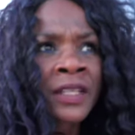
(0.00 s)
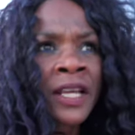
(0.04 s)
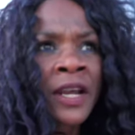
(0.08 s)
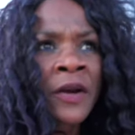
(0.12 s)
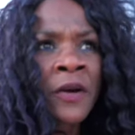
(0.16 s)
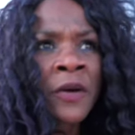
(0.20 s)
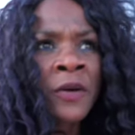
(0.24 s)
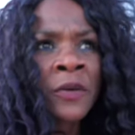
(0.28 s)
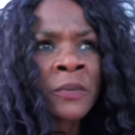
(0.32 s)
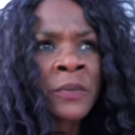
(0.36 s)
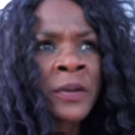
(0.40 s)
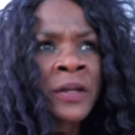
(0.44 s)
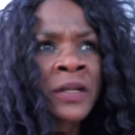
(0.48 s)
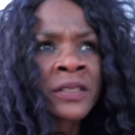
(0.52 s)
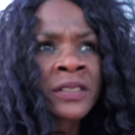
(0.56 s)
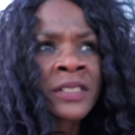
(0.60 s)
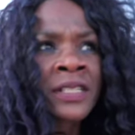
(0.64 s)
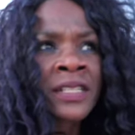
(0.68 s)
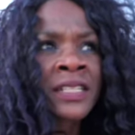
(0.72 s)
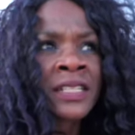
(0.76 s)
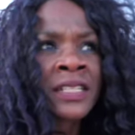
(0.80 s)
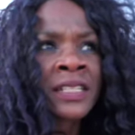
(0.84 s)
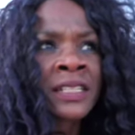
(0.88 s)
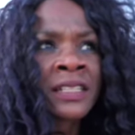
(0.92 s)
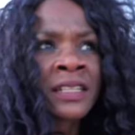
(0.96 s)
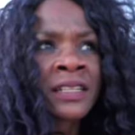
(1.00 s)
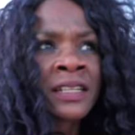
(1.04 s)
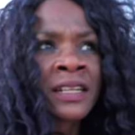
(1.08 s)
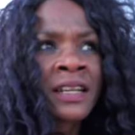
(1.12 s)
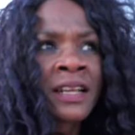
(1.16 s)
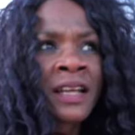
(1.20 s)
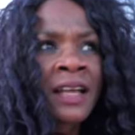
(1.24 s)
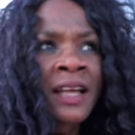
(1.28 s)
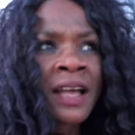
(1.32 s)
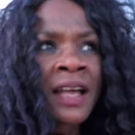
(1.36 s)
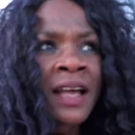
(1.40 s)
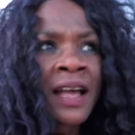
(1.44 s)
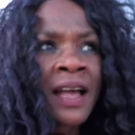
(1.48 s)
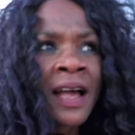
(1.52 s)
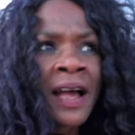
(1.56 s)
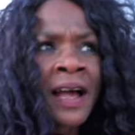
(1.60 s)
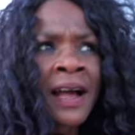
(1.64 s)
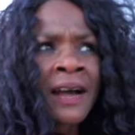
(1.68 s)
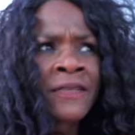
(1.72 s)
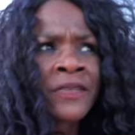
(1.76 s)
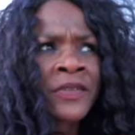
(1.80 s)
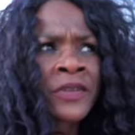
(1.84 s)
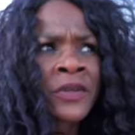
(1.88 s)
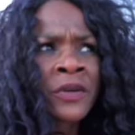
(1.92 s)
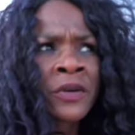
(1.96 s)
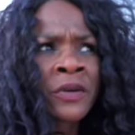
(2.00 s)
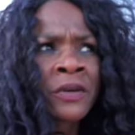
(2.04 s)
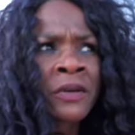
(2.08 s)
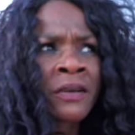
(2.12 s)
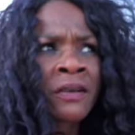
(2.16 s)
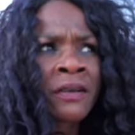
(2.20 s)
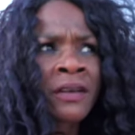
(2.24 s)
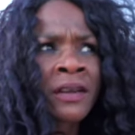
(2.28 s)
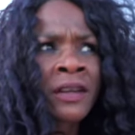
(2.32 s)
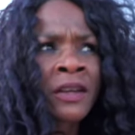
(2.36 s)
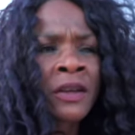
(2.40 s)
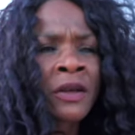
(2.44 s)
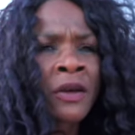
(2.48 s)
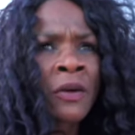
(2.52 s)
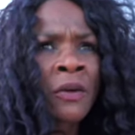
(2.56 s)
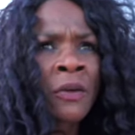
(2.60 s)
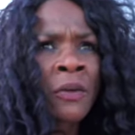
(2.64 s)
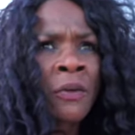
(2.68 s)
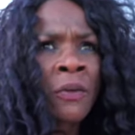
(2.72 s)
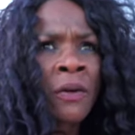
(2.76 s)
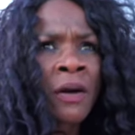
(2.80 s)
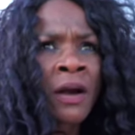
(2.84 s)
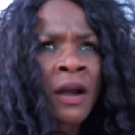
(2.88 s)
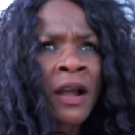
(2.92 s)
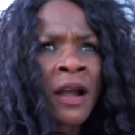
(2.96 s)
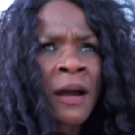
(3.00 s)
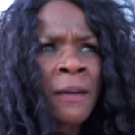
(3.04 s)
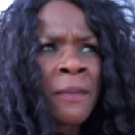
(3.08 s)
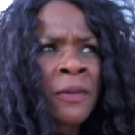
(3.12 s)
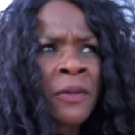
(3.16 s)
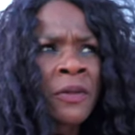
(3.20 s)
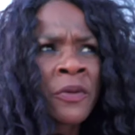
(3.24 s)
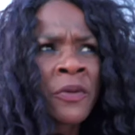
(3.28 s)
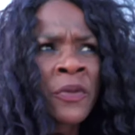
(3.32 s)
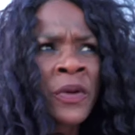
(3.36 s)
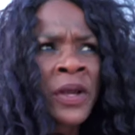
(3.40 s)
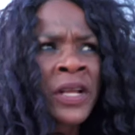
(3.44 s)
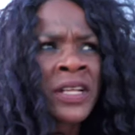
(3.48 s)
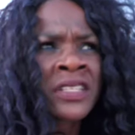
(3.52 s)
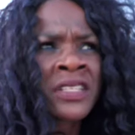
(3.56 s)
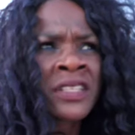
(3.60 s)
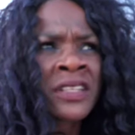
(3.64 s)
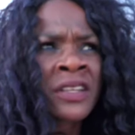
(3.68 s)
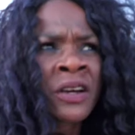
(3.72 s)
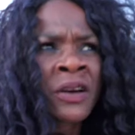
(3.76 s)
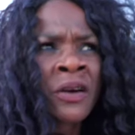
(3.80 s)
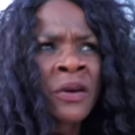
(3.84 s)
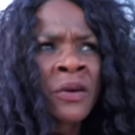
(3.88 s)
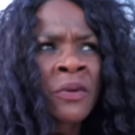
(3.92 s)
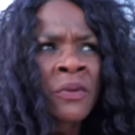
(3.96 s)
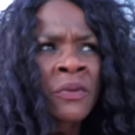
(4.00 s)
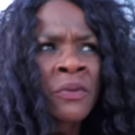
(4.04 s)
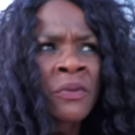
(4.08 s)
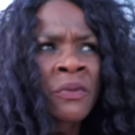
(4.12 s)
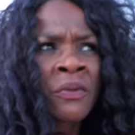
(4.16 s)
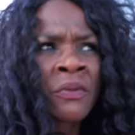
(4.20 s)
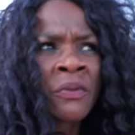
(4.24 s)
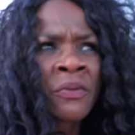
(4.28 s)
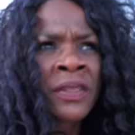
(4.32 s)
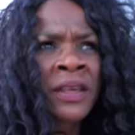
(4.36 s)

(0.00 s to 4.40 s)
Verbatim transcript: Carol Middleton after, you know, a couple of weeks ago,